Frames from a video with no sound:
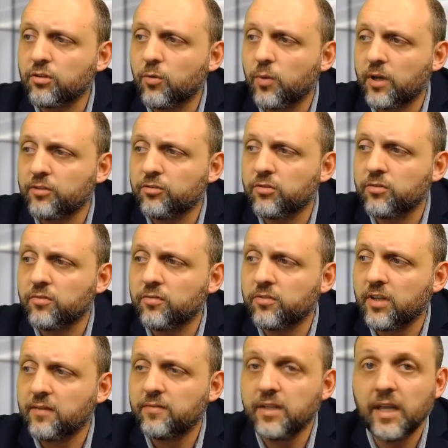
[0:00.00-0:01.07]
questions of
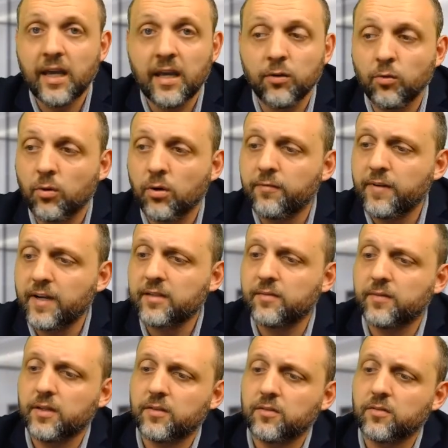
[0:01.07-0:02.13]
safety and/or
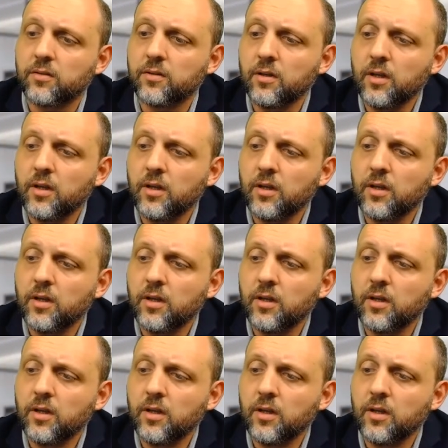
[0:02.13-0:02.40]
effectiveness.